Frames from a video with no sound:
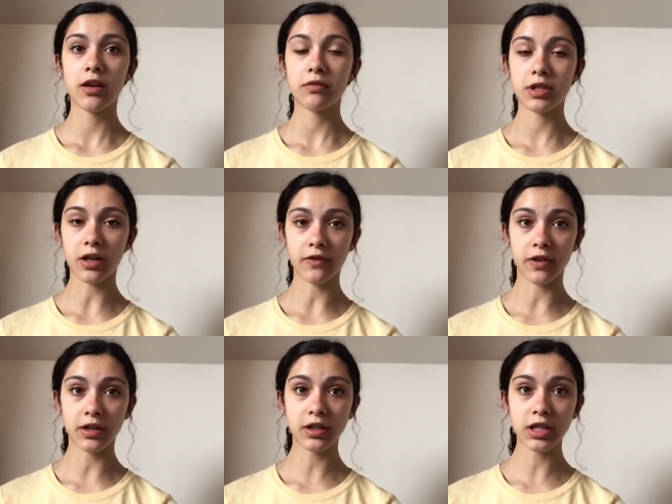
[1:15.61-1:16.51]
which are
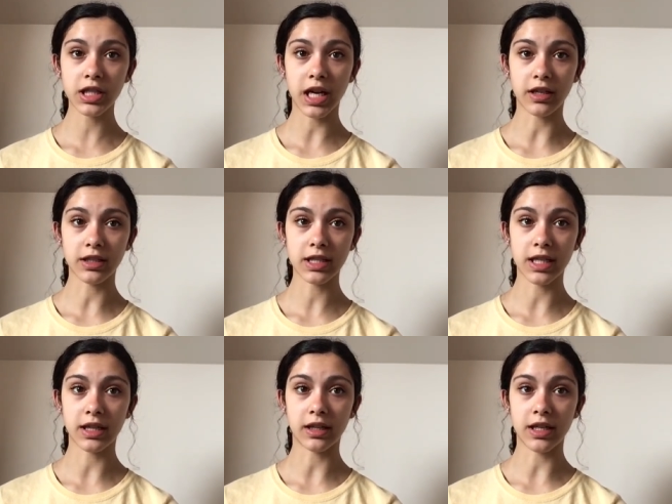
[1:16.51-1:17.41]
vertical channels
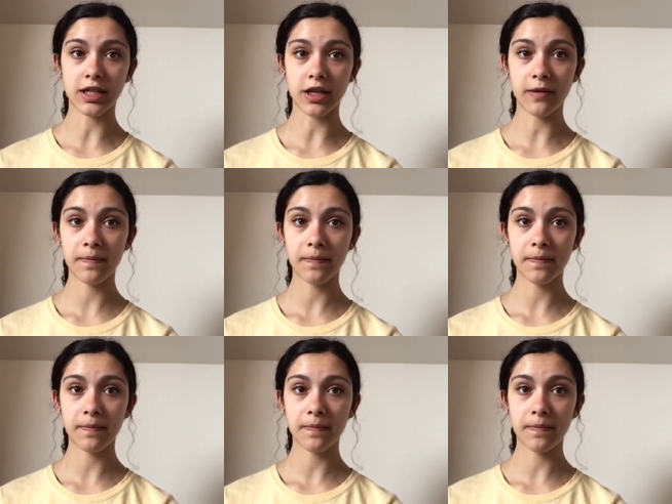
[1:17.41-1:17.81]
in the glacier.